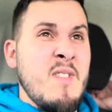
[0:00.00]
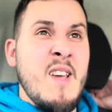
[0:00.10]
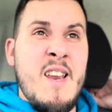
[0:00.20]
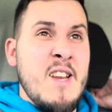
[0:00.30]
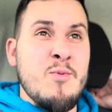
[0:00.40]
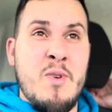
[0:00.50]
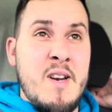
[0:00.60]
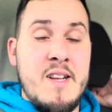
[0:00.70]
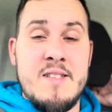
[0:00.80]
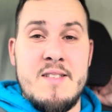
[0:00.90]
it is what it
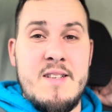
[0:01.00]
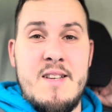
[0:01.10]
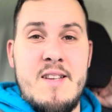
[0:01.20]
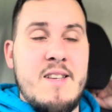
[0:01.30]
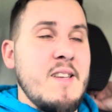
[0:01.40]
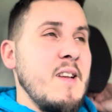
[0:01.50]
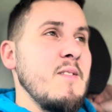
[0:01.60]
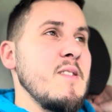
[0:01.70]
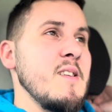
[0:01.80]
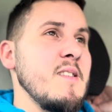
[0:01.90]
is. You know,
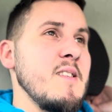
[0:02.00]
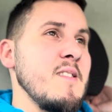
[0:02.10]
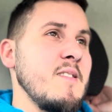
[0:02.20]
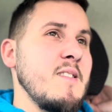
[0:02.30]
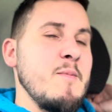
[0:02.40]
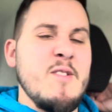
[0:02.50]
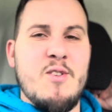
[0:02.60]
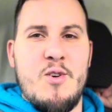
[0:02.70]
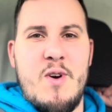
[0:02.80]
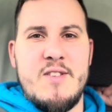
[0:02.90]
it's
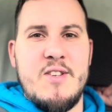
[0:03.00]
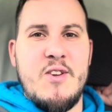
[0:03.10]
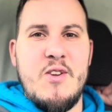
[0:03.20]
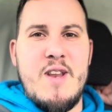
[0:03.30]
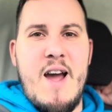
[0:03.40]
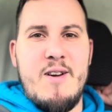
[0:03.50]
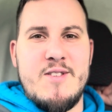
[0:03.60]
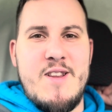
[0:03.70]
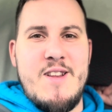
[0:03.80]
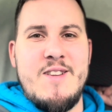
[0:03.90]
not quite so good now
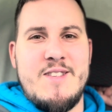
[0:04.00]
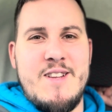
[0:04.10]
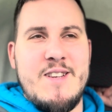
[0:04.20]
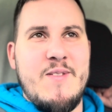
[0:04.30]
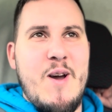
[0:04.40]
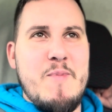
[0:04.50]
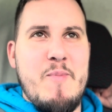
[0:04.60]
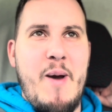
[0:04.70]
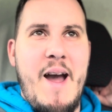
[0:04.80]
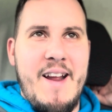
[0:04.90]
since I've hurt me
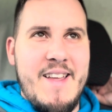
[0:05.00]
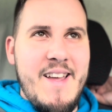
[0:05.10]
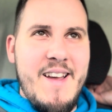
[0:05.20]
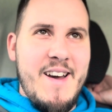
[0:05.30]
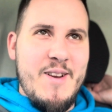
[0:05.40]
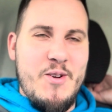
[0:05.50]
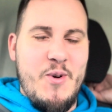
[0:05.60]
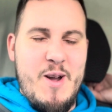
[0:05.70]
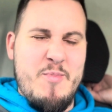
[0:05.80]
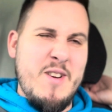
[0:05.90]
back. I don't
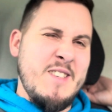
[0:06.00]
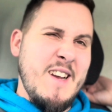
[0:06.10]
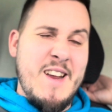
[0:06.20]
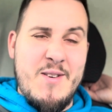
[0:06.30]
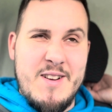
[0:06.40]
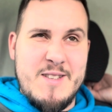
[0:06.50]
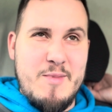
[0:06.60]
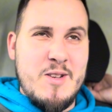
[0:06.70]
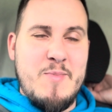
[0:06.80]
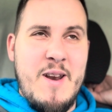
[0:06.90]
quite appreciate it quite so
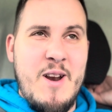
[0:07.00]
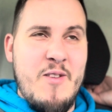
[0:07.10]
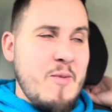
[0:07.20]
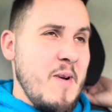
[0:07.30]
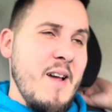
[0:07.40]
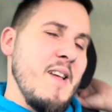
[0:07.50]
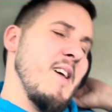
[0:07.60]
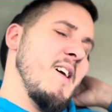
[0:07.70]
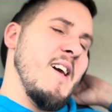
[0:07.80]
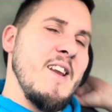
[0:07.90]
much bending over, but
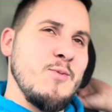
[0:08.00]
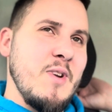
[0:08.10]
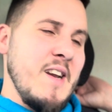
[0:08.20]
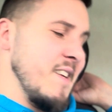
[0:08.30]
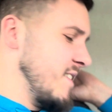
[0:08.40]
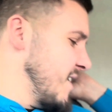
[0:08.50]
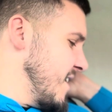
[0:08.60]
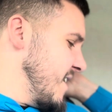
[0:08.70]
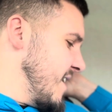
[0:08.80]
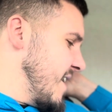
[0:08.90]
it is what it is.
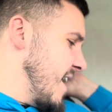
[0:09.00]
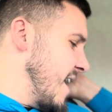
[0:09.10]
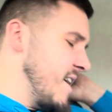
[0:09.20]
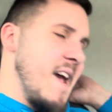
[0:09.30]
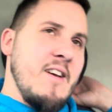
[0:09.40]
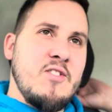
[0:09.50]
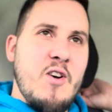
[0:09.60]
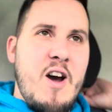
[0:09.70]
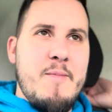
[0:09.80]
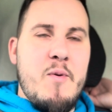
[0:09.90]
Yeah, so
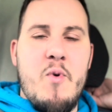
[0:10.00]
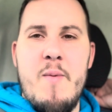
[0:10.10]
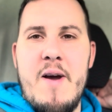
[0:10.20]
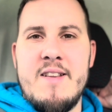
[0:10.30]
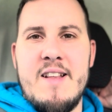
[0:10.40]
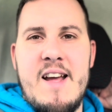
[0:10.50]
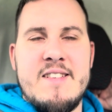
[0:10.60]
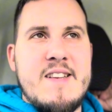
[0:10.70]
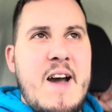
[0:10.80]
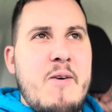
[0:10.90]
I'm on my way back to the
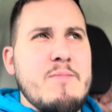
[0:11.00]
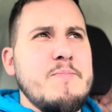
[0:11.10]
lads now,